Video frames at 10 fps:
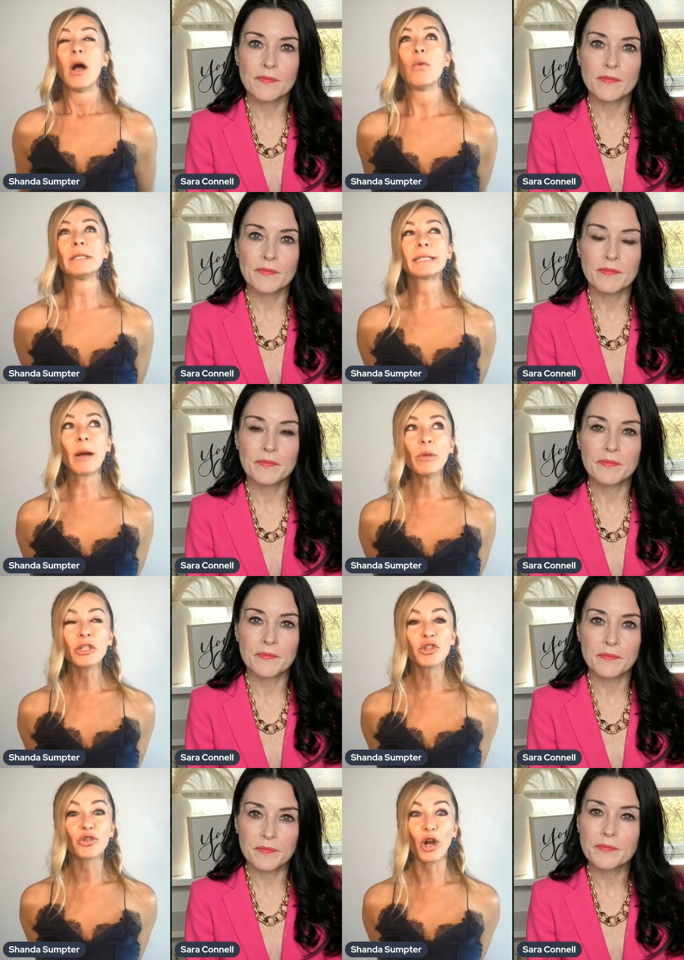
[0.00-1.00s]
Speaker 1: when
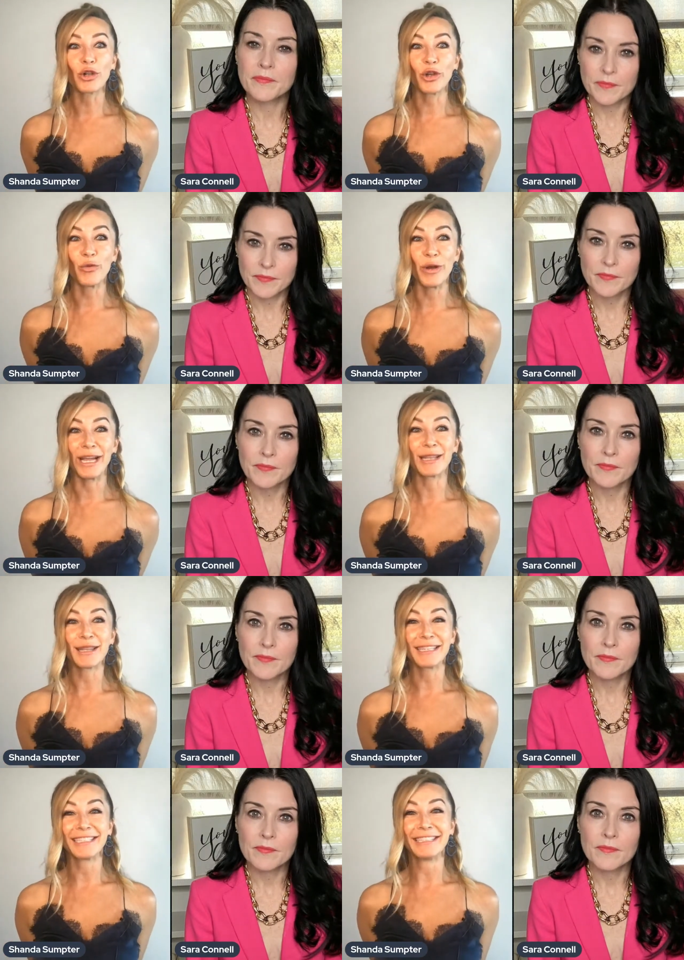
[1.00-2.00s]
someone's struggling with
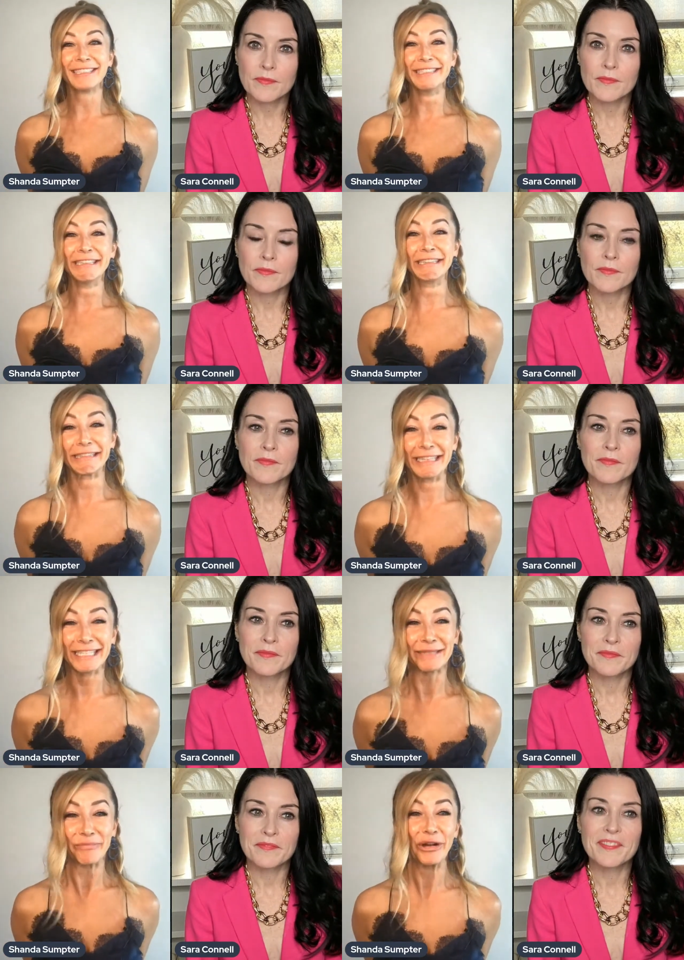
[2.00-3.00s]
is
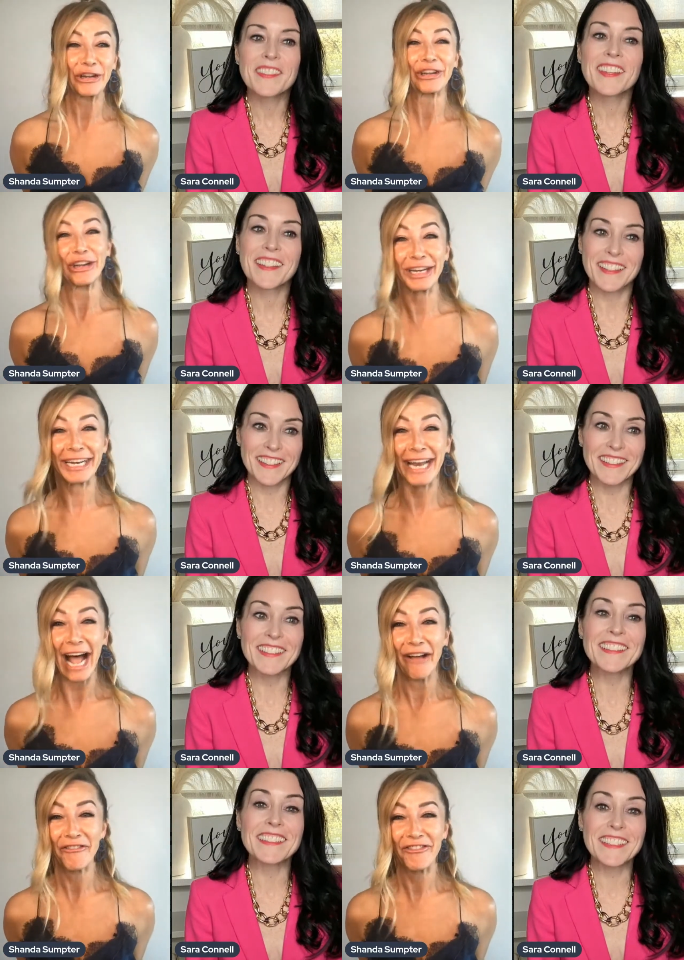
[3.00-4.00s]
this book good
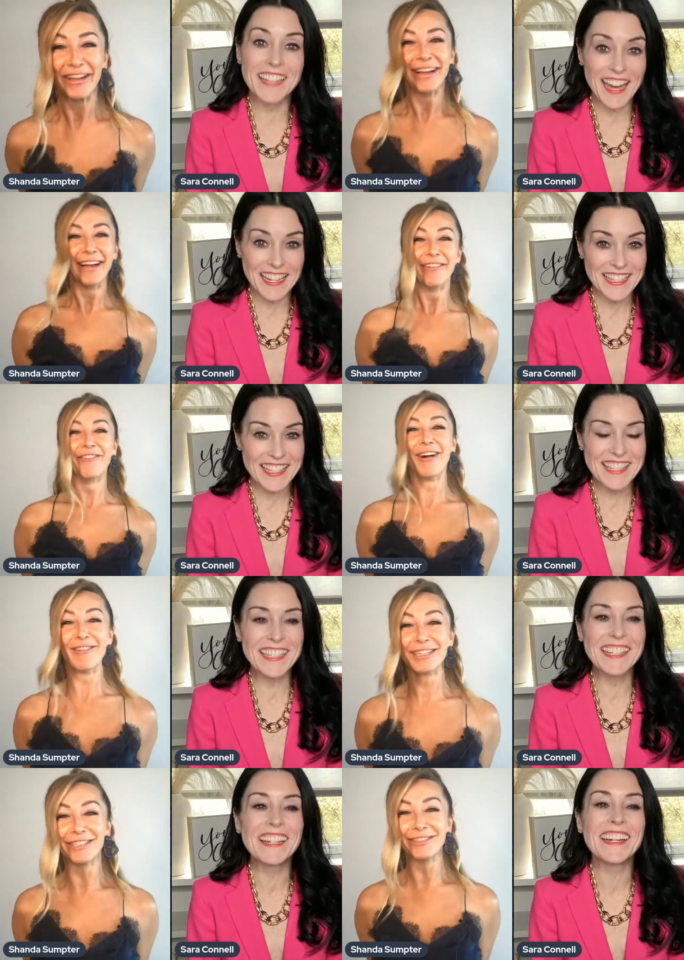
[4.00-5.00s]
enough? Yes. What
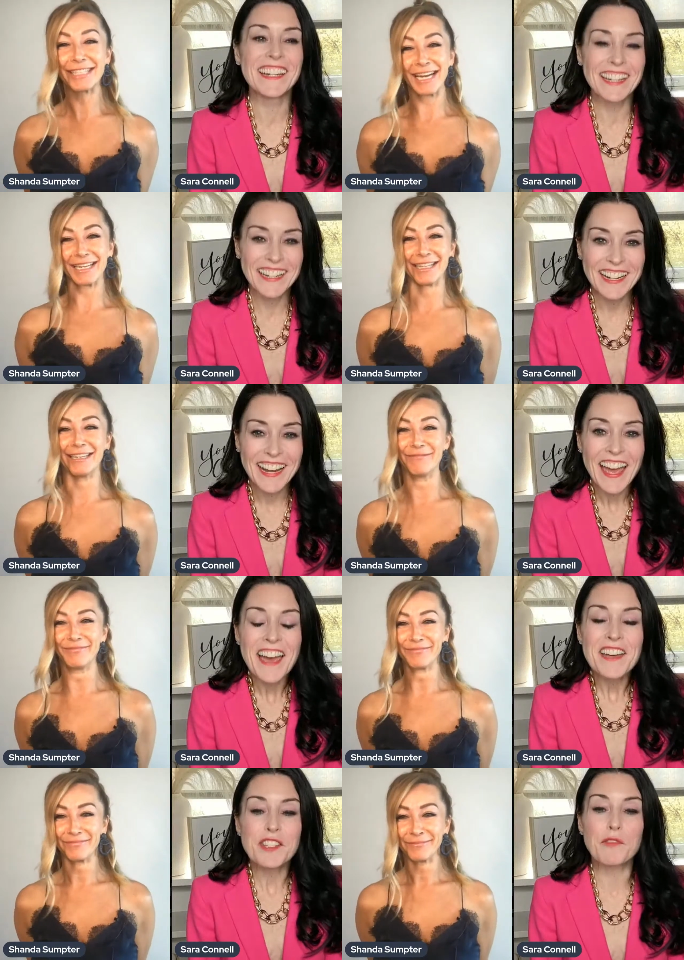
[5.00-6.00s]
would you say to them?
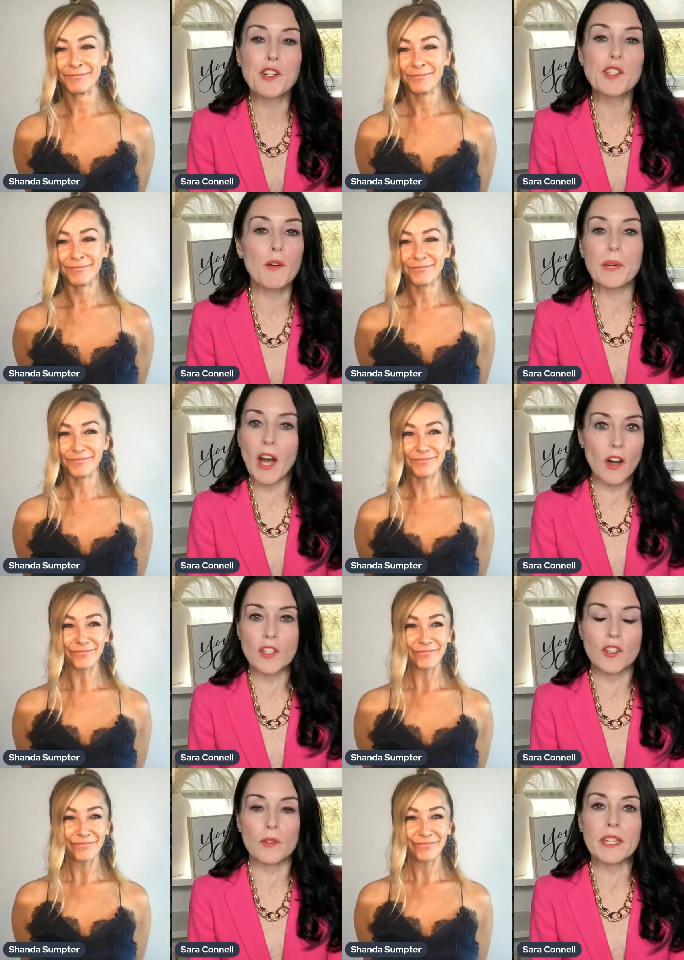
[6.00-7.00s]
Speaker 2: So, first of all, we all
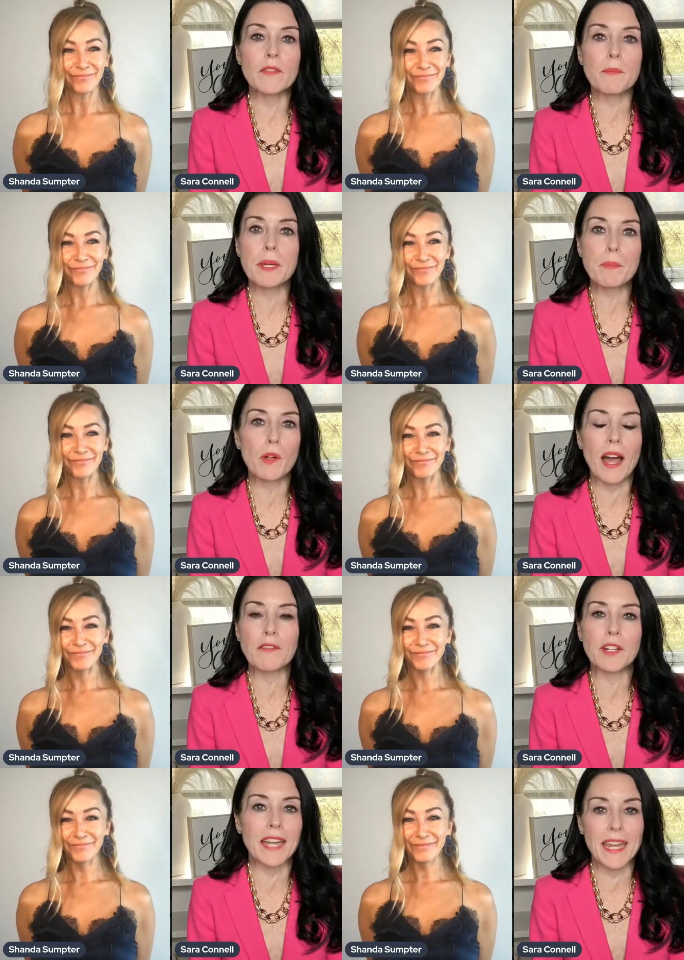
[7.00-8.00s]
do. Even people, I've
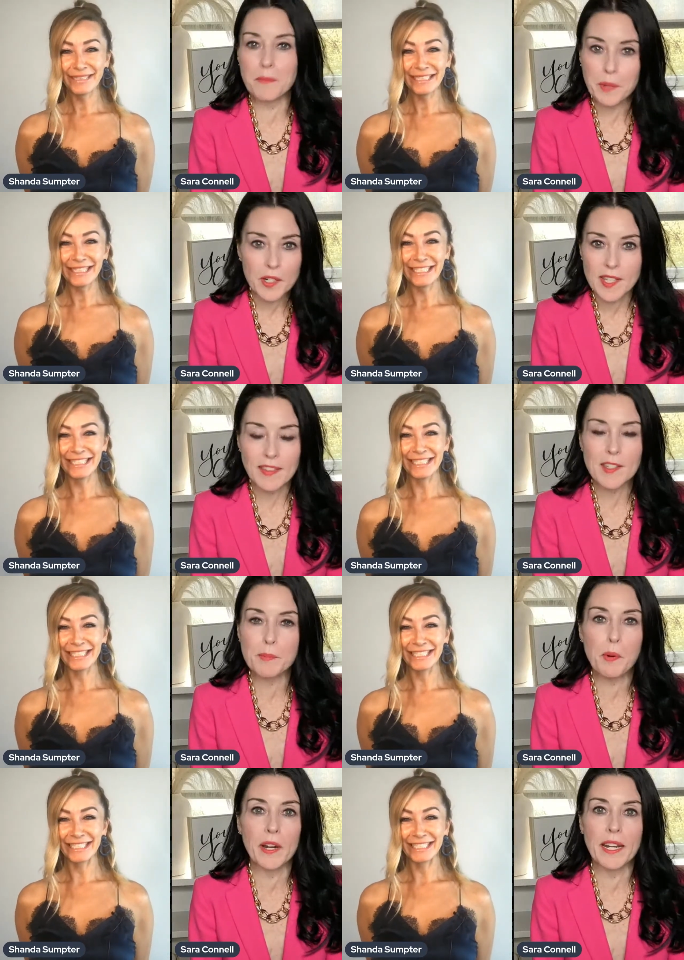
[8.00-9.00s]
written eight books at this
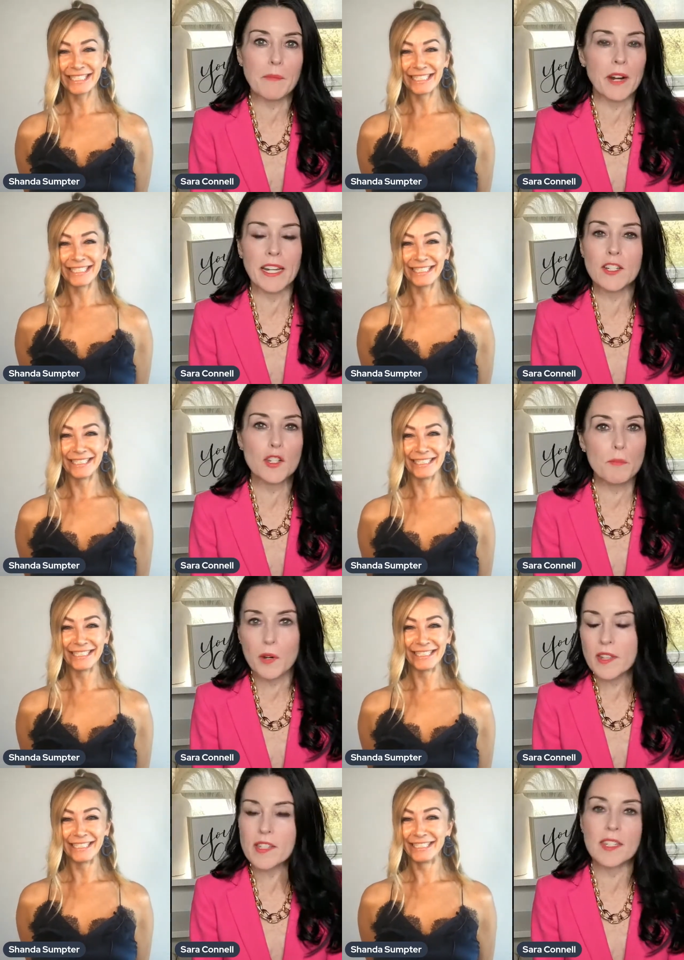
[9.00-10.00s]
point. I'm writing two
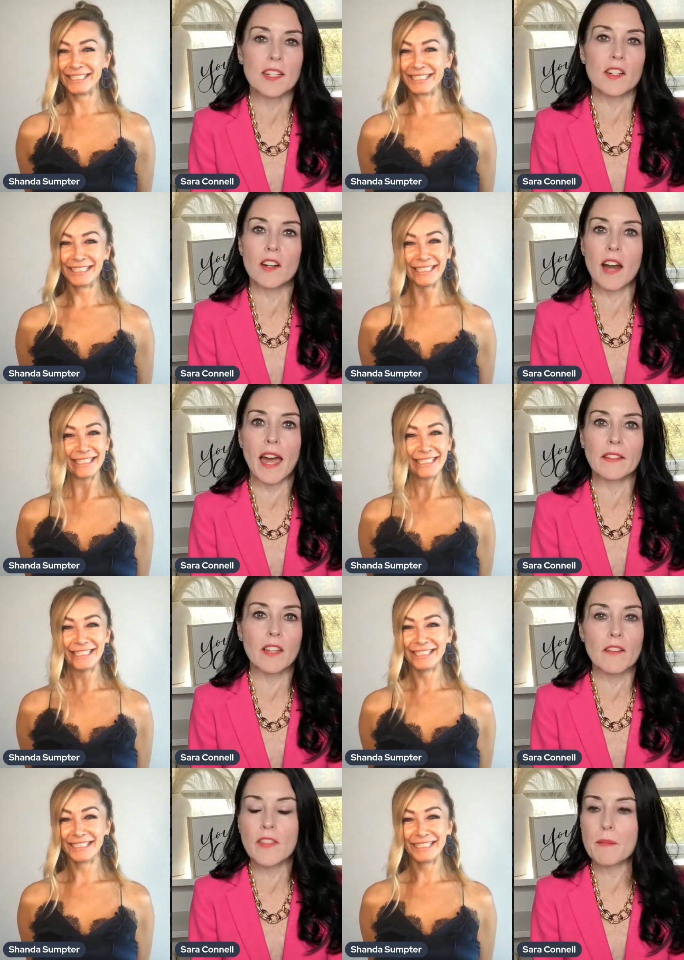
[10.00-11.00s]
more this year. I
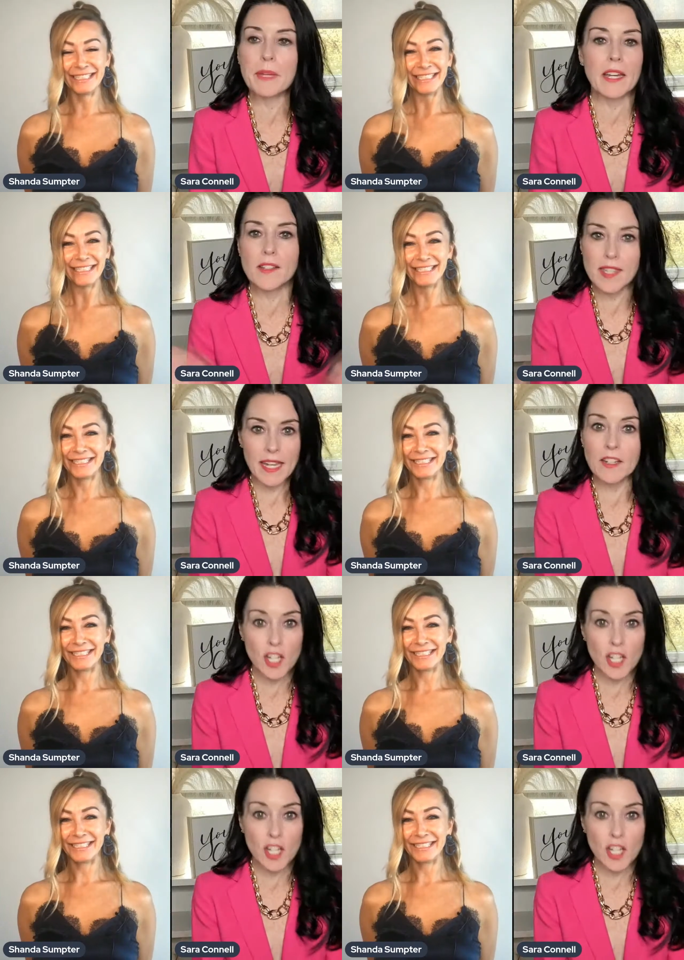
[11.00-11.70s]
love them because they